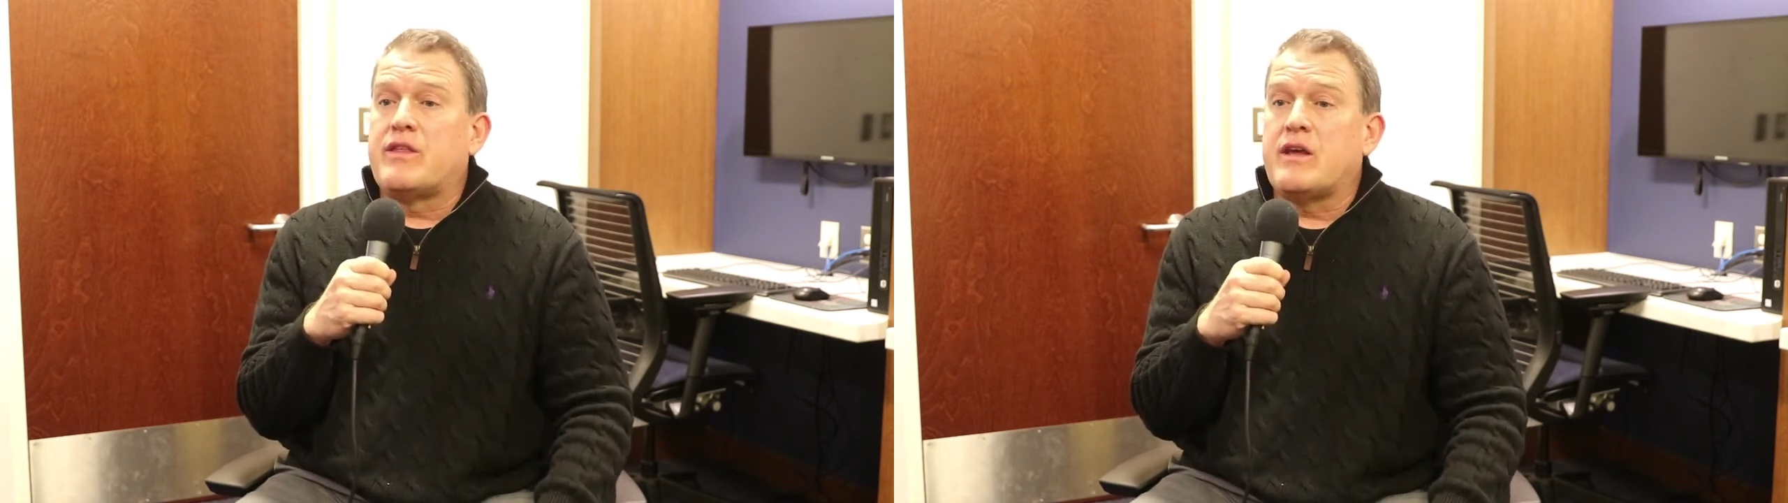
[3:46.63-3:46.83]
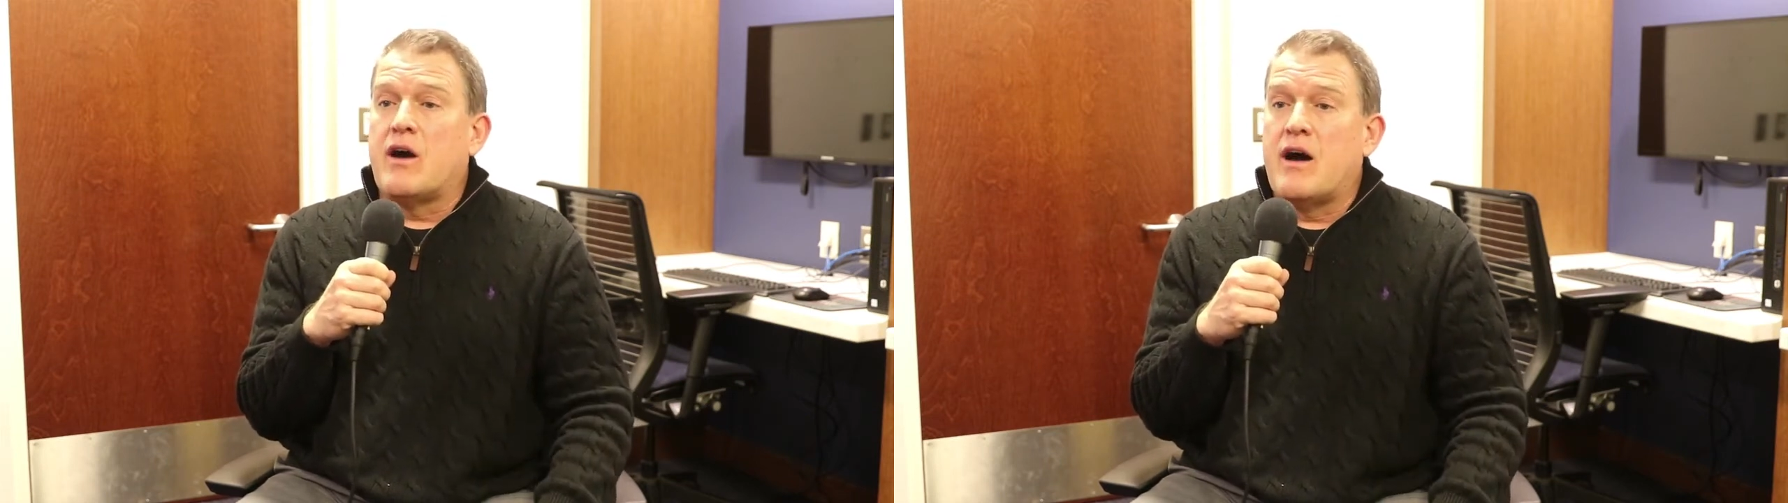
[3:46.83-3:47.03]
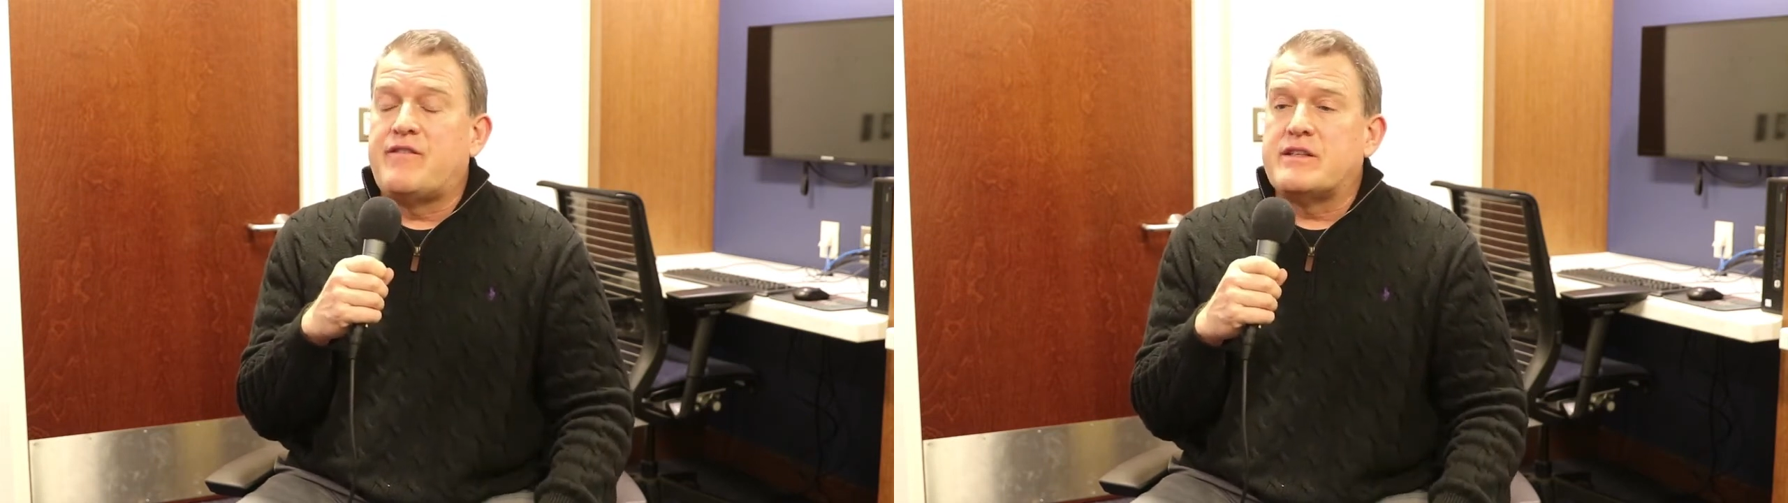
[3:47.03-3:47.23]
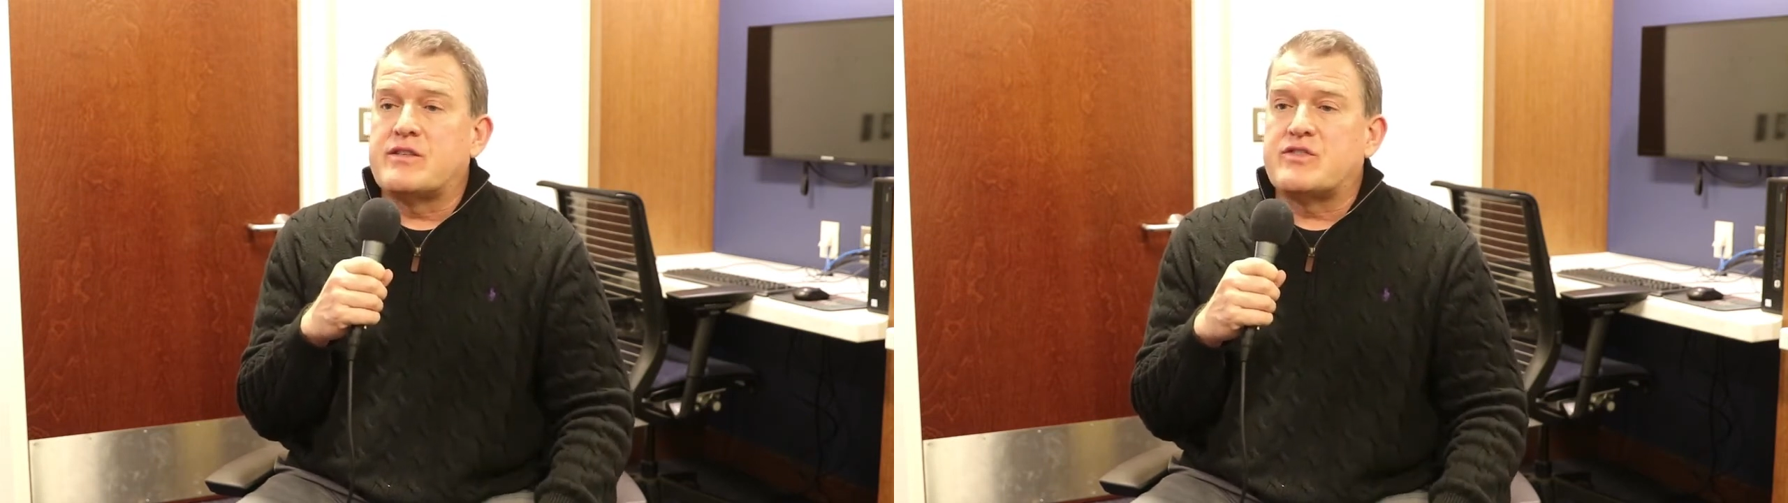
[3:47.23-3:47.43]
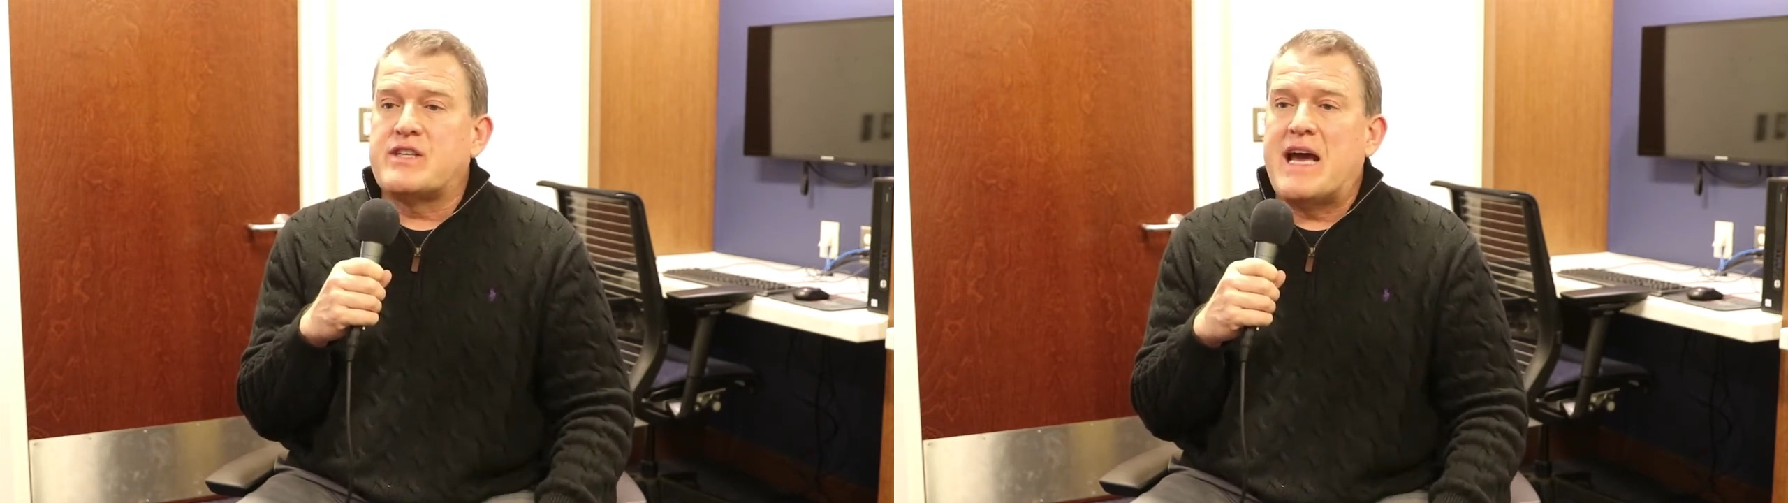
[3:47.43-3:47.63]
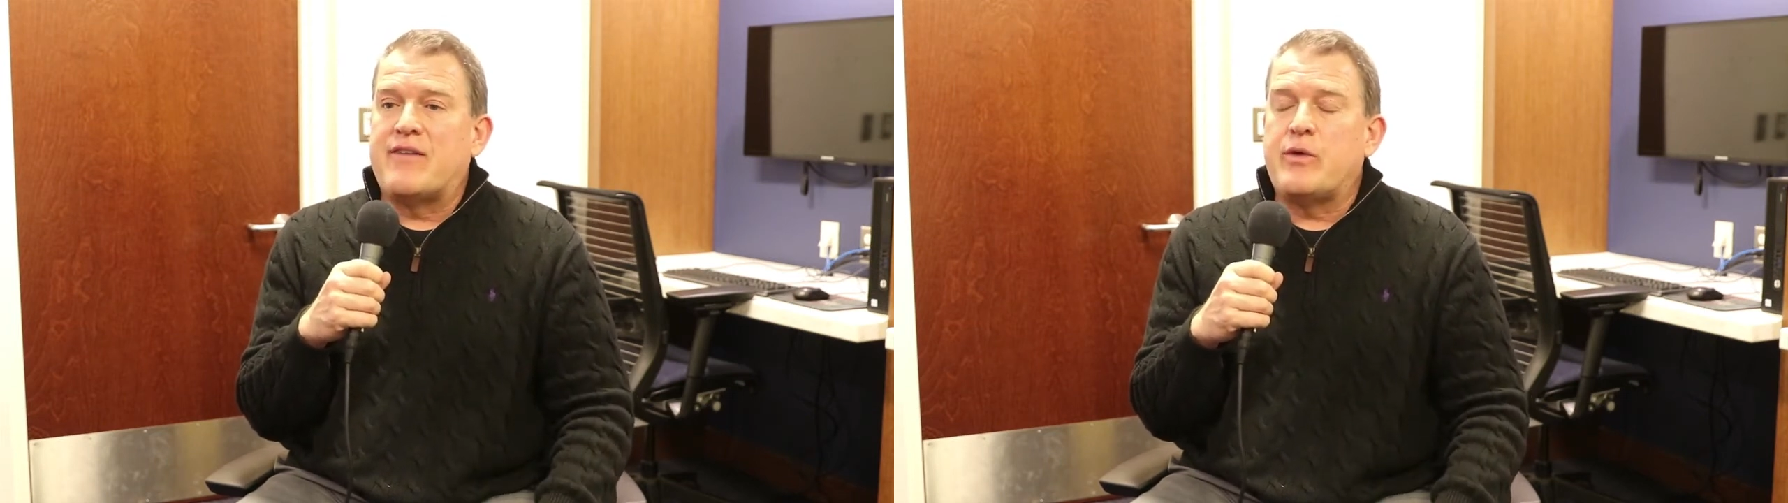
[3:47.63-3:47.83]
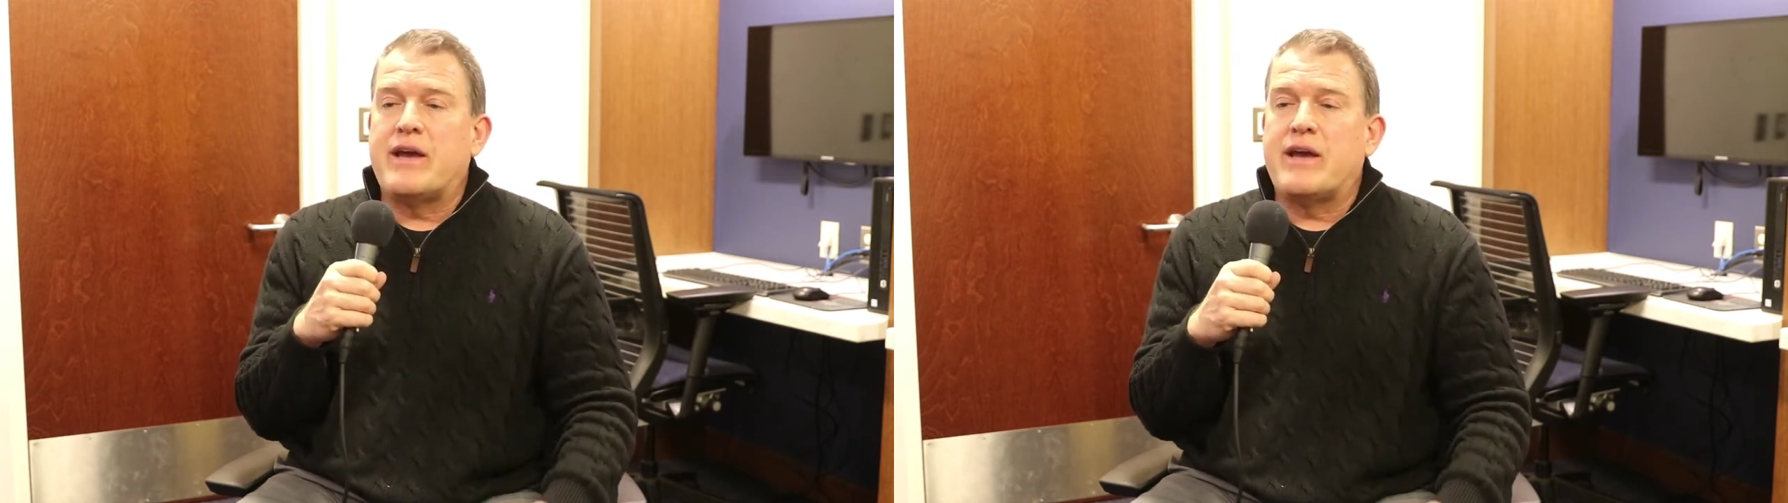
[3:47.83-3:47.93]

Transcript: the offensive staff.